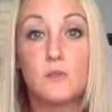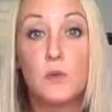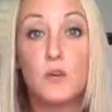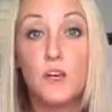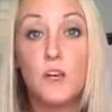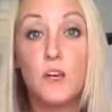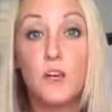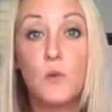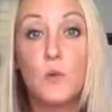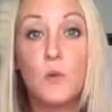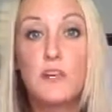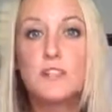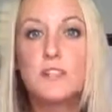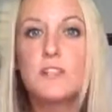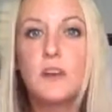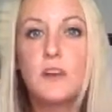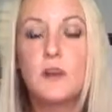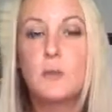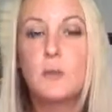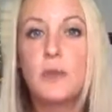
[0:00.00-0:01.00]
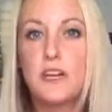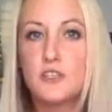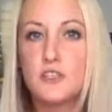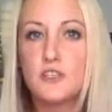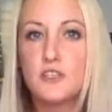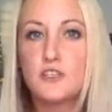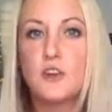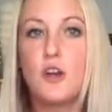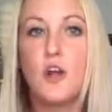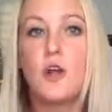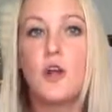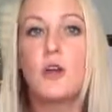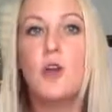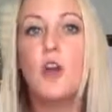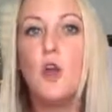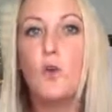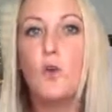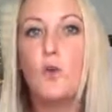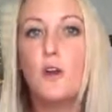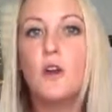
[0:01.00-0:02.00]
Because we are going to come back
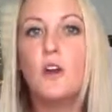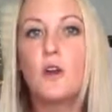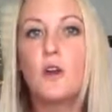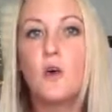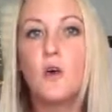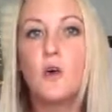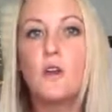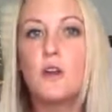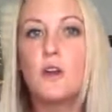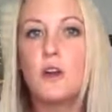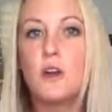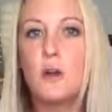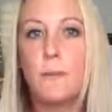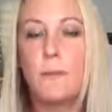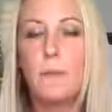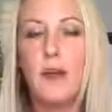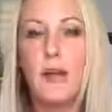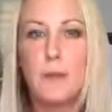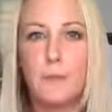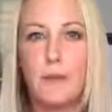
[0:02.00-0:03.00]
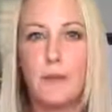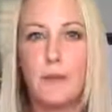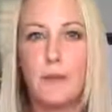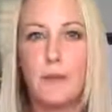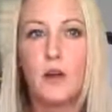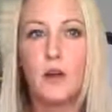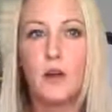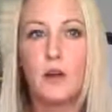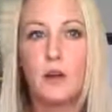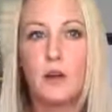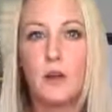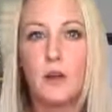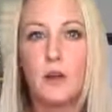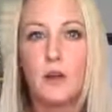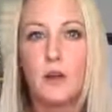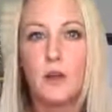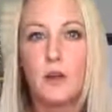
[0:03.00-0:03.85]
strong. We are going to come back better.